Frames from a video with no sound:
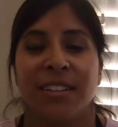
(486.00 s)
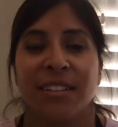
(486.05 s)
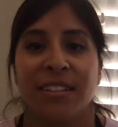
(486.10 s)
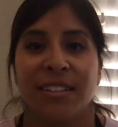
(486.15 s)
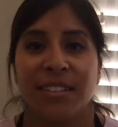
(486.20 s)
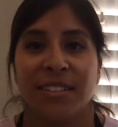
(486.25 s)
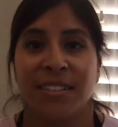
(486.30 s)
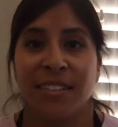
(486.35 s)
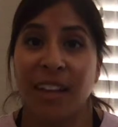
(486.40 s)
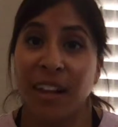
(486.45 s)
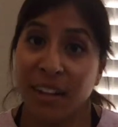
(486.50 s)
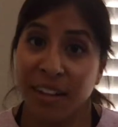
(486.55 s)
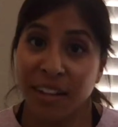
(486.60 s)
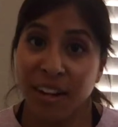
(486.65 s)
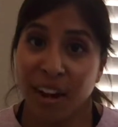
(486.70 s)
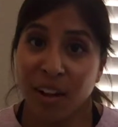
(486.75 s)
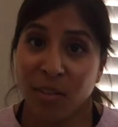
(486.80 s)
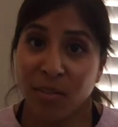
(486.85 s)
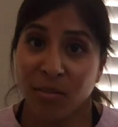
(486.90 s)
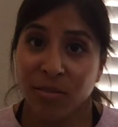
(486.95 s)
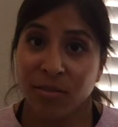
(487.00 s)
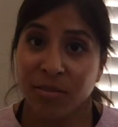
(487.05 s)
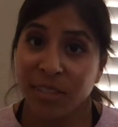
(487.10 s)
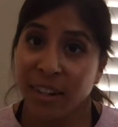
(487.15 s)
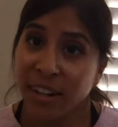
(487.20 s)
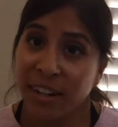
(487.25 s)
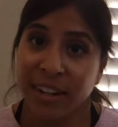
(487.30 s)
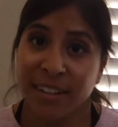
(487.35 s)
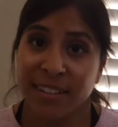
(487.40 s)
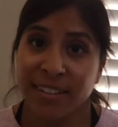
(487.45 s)
send it out,
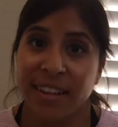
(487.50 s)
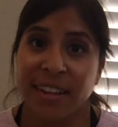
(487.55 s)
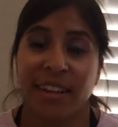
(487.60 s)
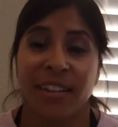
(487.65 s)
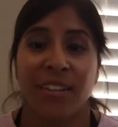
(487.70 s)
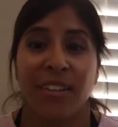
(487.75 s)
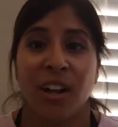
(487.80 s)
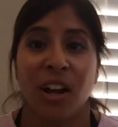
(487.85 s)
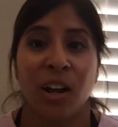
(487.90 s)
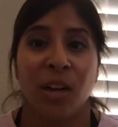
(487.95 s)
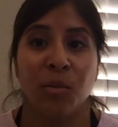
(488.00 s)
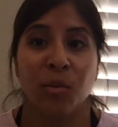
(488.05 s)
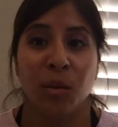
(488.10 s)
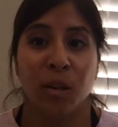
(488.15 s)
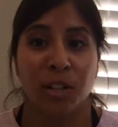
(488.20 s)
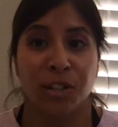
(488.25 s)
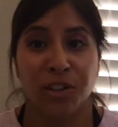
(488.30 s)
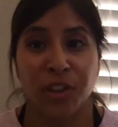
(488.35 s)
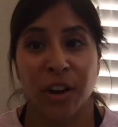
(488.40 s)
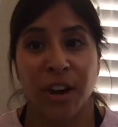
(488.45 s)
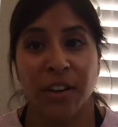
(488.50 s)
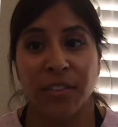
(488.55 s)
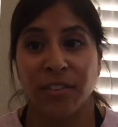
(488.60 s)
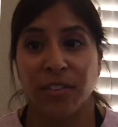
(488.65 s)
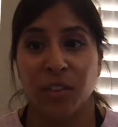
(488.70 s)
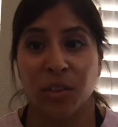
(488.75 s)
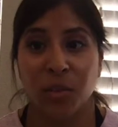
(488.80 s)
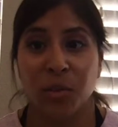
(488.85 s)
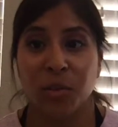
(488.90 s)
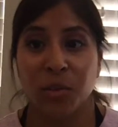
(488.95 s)
like I said, on OneDrive
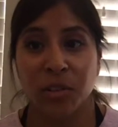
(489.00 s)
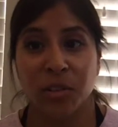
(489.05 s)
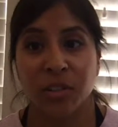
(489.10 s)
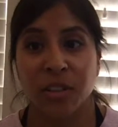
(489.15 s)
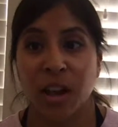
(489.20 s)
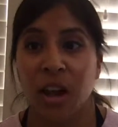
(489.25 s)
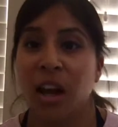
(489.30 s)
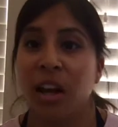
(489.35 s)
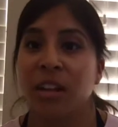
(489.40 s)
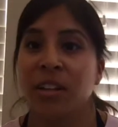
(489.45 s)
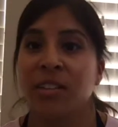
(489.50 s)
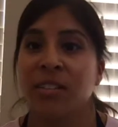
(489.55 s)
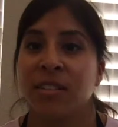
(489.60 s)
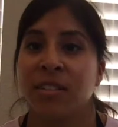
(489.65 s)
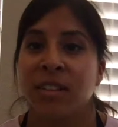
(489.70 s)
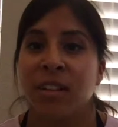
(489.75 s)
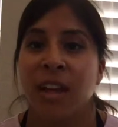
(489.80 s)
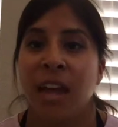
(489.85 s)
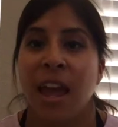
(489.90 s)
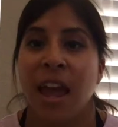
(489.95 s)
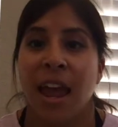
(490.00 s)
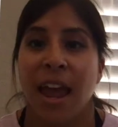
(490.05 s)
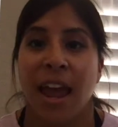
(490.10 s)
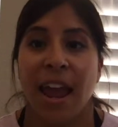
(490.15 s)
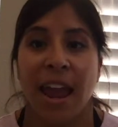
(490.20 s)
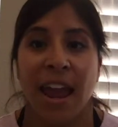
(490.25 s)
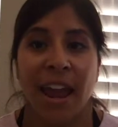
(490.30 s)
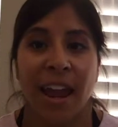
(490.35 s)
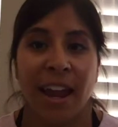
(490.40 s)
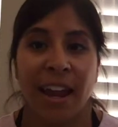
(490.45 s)
or Google Docs,
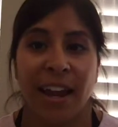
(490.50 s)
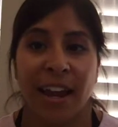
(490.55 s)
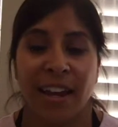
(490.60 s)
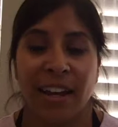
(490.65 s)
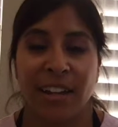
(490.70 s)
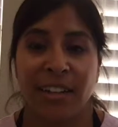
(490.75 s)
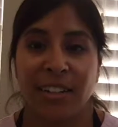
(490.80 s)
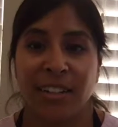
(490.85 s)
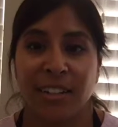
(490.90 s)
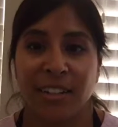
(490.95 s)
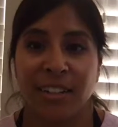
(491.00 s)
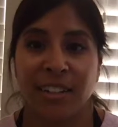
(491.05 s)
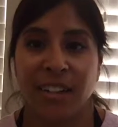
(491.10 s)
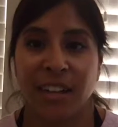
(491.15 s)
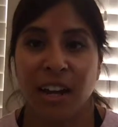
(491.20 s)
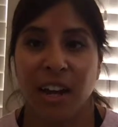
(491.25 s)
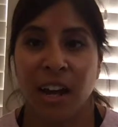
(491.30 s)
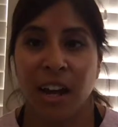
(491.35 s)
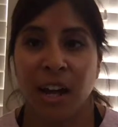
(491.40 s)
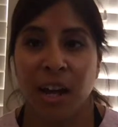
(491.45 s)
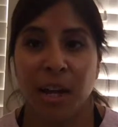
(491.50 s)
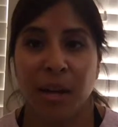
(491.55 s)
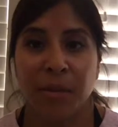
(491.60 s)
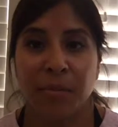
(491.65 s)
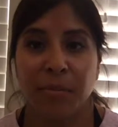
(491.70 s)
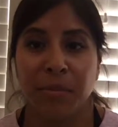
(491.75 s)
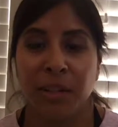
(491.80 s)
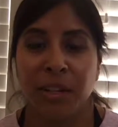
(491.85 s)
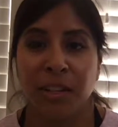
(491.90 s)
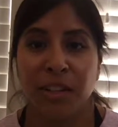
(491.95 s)
and
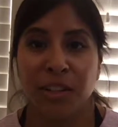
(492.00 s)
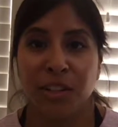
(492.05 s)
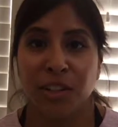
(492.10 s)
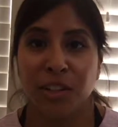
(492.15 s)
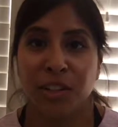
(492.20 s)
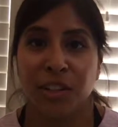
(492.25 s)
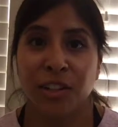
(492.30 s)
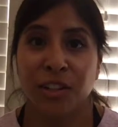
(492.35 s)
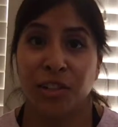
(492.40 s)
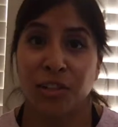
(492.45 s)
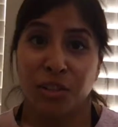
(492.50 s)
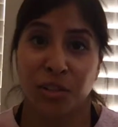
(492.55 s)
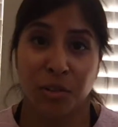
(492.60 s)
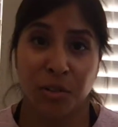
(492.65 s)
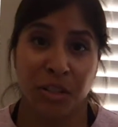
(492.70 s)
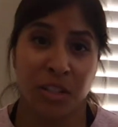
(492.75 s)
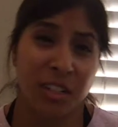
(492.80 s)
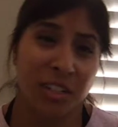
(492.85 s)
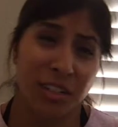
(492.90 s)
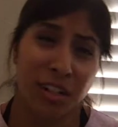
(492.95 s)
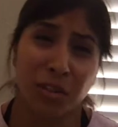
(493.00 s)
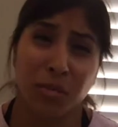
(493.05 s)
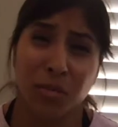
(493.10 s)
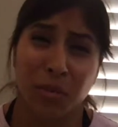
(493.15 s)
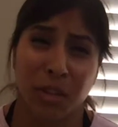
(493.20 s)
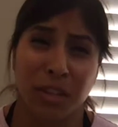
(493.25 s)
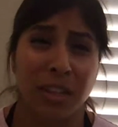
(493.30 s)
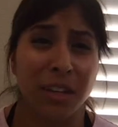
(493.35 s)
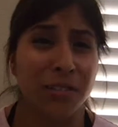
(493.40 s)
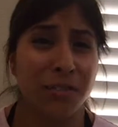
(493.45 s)
the students can
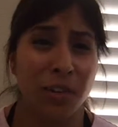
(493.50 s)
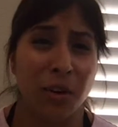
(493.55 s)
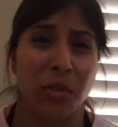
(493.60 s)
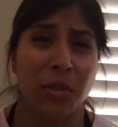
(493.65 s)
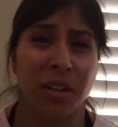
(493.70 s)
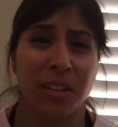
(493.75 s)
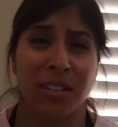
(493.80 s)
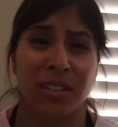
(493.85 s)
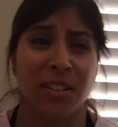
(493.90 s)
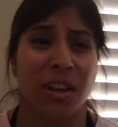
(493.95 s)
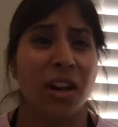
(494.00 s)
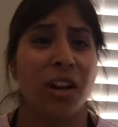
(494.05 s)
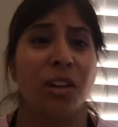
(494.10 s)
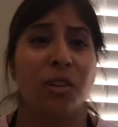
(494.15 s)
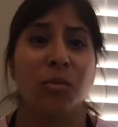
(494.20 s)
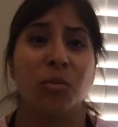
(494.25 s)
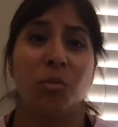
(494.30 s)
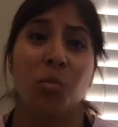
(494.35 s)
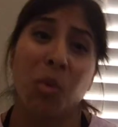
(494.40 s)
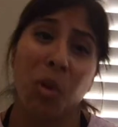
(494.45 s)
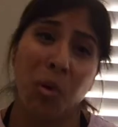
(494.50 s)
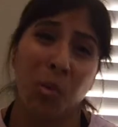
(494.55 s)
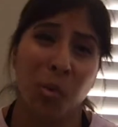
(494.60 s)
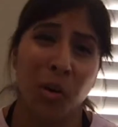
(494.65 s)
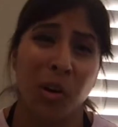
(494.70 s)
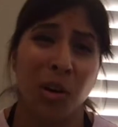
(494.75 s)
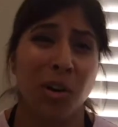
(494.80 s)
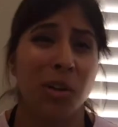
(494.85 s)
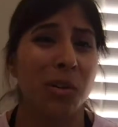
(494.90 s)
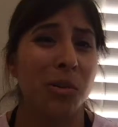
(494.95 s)
really focus on what
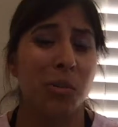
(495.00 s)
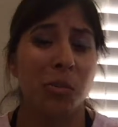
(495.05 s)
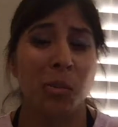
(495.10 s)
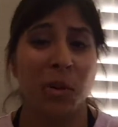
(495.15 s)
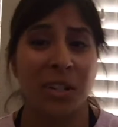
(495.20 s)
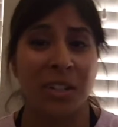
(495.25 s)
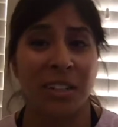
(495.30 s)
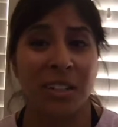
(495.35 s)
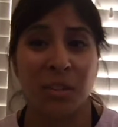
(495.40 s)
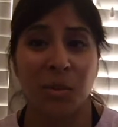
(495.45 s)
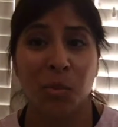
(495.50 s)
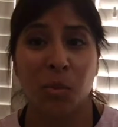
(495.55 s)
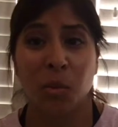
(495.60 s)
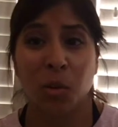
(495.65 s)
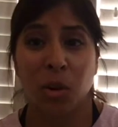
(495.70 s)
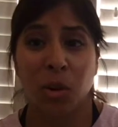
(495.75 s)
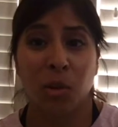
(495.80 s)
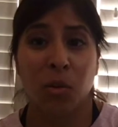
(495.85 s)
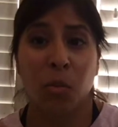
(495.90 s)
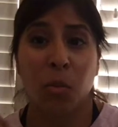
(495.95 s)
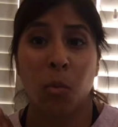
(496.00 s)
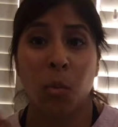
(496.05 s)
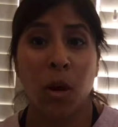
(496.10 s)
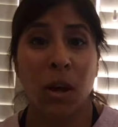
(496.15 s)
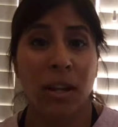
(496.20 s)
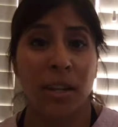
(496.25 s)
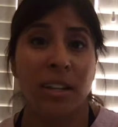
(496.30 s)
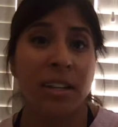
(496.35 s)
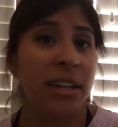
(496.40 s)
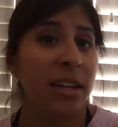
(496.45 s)
worked, what didn't work,
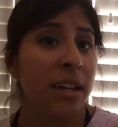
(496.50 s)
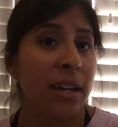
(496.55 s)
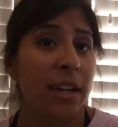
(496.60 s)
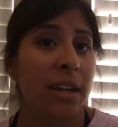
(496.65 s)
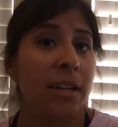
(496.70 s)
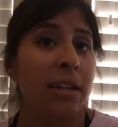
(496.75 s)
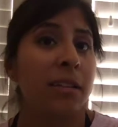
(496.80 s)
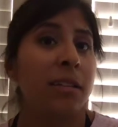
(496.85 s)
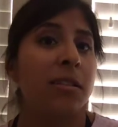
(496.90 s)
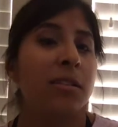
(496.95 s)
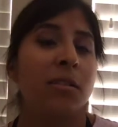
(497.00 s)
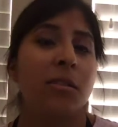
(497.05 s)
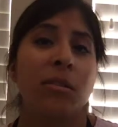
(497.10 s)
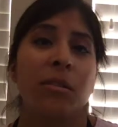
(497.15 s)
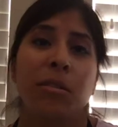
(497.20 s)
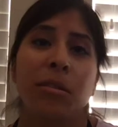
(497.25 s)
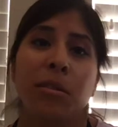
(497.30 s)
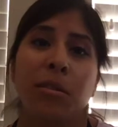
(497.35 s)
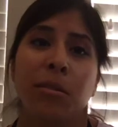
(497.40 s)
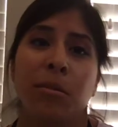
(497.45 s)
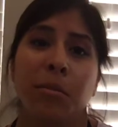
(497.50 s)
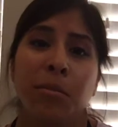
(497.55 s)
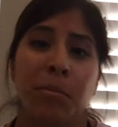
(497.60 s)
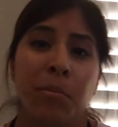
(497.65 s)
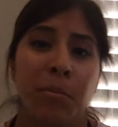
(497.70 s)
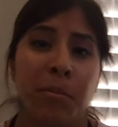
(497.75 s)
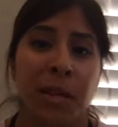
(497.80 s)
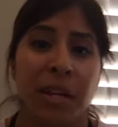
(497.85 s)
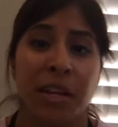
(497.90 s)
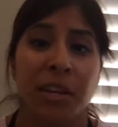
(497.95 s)
what can
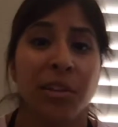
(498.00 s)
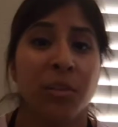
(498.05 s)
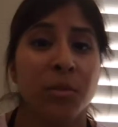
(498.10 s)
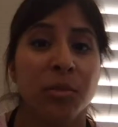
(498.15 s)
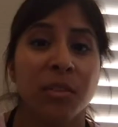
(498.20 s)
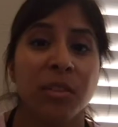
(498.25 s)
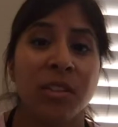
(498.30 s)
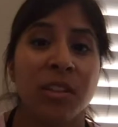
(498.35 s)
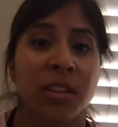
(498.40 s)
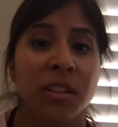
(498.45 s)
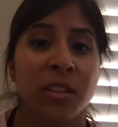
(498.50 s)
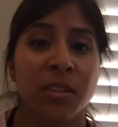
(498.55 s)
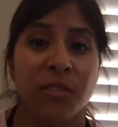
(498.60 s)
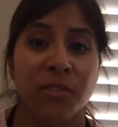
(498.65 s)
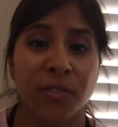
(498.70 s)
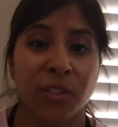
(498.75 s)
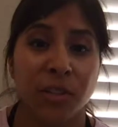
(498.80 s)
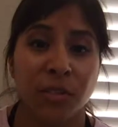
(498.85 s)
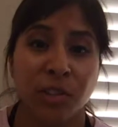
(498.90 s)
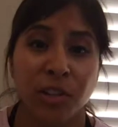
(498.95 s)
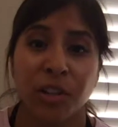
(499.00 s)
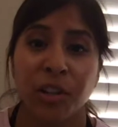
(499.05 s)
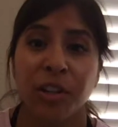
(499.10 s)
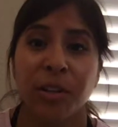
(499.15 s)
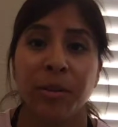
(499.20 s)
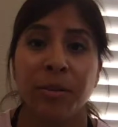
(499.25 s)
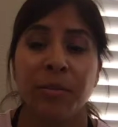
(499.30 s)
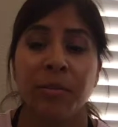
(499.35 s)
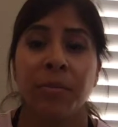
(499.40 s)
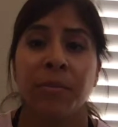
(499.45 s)
be used in the future.